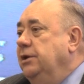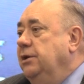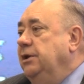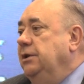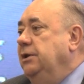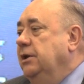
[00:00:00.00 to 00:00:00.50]
you
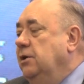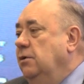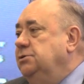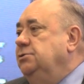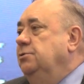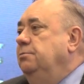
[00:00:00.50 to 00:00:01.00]
need the
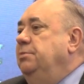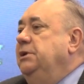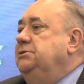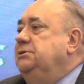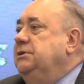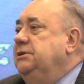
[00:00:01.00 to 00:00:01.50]
cultural
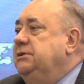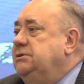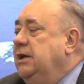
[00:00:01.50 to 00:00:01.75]
bridge release.